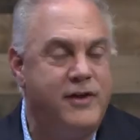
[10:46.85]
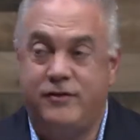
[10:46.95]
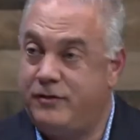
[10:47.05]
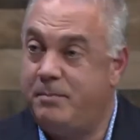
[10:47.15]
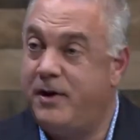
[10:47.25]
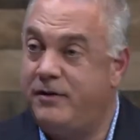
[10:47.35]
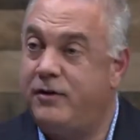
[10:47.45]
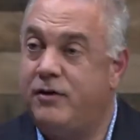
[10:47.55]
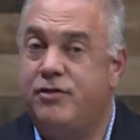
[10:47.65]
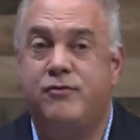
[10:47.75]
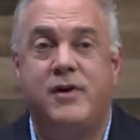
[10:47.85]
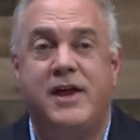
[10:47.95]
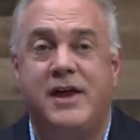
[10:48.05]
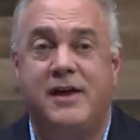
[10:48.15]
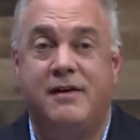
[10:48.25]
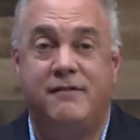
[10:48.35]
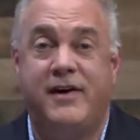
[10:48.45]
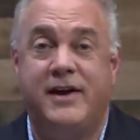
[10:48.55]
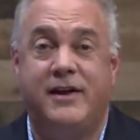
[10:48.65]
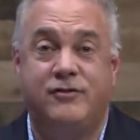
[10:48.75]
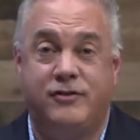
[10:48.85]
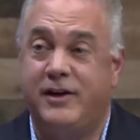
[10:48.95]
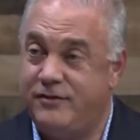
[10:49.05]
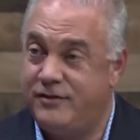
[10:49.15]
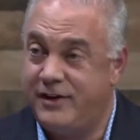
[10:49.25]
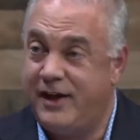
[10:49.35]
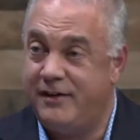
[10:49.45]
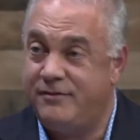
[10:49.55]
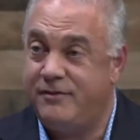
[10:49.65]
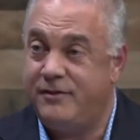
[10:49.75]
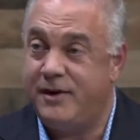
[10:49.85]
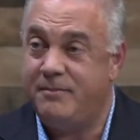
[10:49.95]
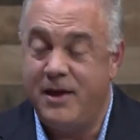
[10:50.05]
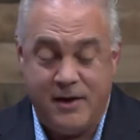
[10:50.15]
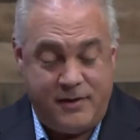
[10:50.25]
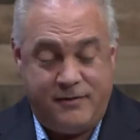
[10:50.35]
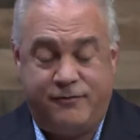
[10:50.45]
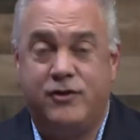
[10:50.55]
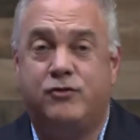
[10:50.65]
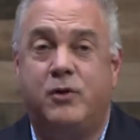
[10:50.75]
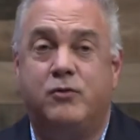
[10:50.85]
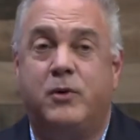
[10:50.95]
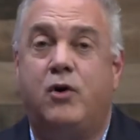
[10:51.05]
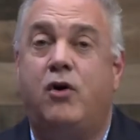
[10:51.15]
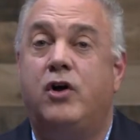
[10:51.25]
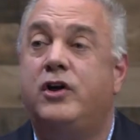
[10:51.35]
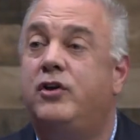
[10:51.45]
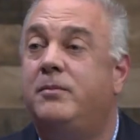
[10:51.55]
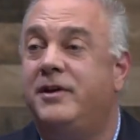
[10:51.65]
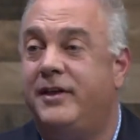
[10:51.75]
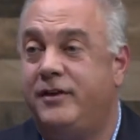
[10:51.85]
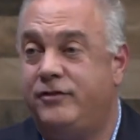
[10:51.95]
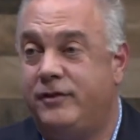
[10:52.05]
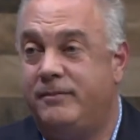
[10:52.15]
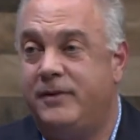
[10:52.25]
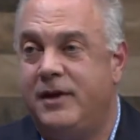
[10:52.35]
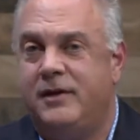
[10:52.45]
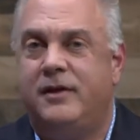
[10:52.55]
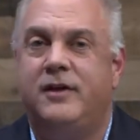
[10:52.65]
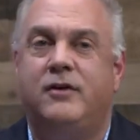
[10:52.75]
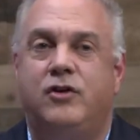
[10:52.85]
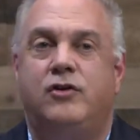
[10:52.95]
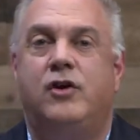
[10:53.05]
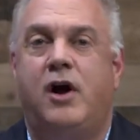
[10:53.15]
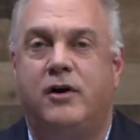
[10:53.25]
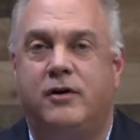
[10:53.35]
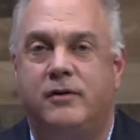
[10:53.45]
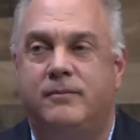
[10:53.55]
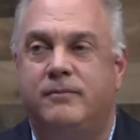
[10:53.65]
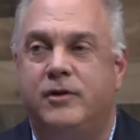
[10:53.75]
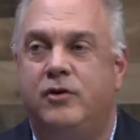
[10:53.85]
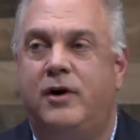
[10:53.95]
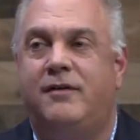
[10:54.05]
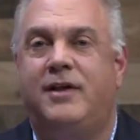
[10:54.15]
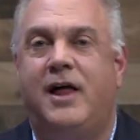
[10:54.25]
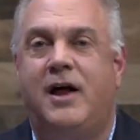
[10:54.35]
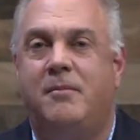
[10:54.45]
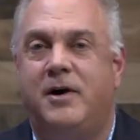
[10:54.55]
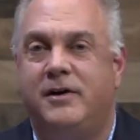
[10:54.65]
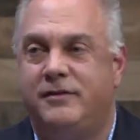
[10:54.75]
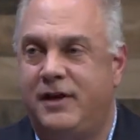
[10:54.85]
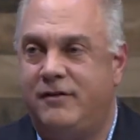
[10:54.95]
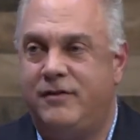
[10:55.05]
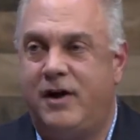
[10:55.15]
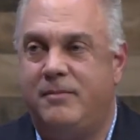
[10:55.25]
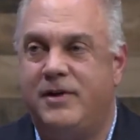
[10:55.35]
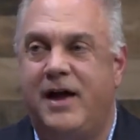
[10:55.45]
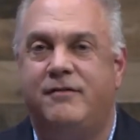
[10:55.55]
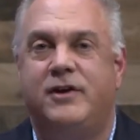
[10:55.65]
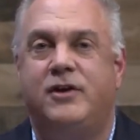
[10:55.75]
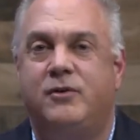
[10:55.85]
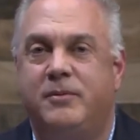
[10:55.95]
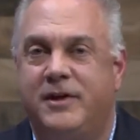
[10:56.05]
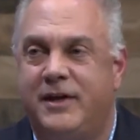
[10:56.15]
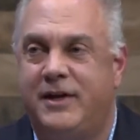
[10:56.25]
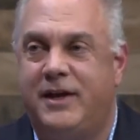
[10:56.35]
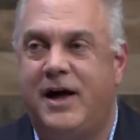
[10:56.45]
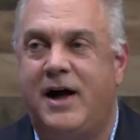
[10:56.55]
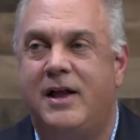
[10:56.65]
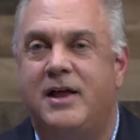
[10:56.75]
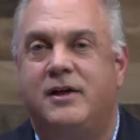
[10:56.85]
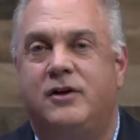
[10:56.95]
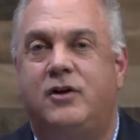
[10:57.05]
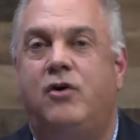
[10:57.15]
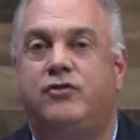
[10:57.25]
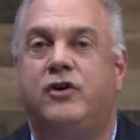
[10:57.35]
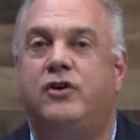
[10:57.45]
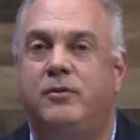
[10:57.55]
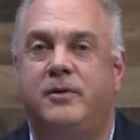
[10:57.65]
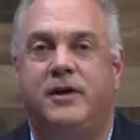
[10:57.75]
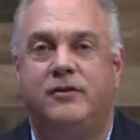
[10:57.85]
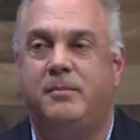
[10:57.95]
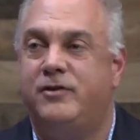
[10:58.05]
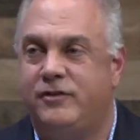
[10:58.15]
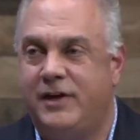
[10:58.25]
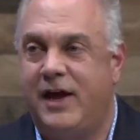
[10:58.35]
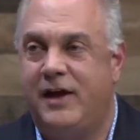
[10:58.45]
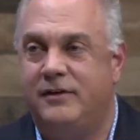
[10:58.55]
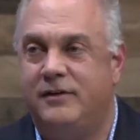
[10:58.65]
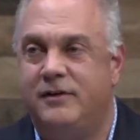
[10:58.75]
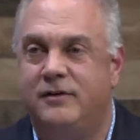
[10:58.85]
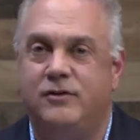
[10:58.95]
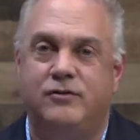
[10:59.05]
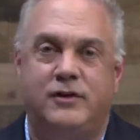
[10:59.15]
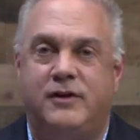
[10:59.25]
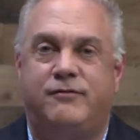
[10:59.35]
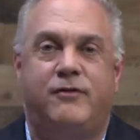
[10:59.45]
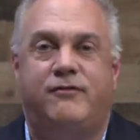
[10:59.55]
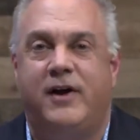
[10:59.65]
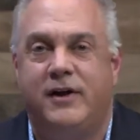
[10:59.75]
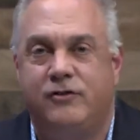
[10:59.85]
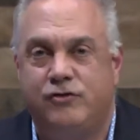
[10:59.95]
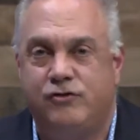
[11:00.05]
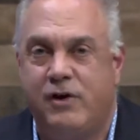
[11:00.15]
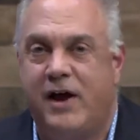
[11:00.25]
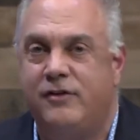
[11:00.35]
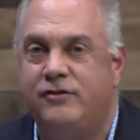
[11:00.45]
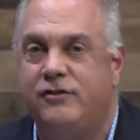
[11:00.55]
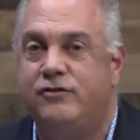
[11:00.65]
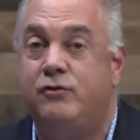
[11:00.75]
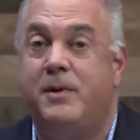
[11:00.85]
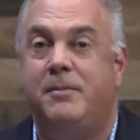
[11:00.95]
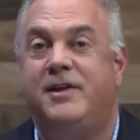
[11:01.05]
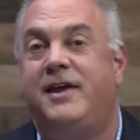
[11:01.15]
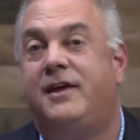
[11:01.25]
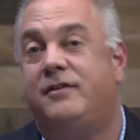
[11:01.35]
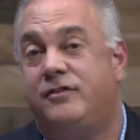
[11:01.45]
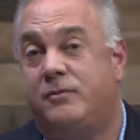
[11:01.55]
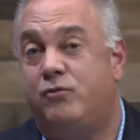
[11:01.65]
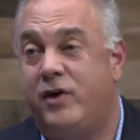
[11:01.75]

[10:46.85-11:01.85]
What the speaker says: this, but there are 3 financial stages in life, right? The first one is what we call accumulation. Now, think that you're younger, you don't have a lot of money saved up, you haven't accumulated a lot. The goal is to accumulate as much as you can. You know, you're using different financial strategies, you may be taking some